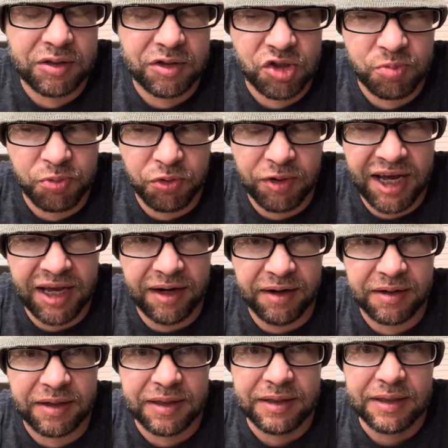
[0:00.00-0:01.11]
sporadic.
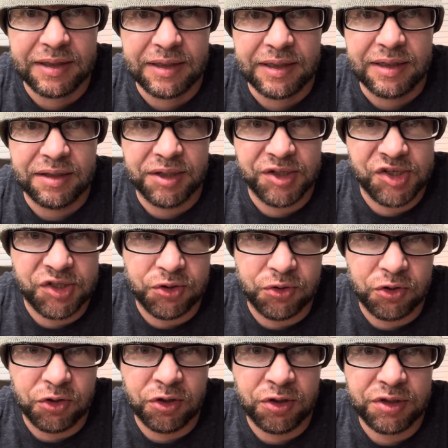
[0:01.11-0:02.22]
They still
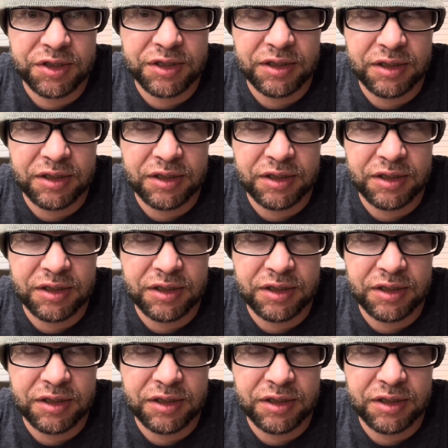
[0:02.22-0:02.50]
hurt.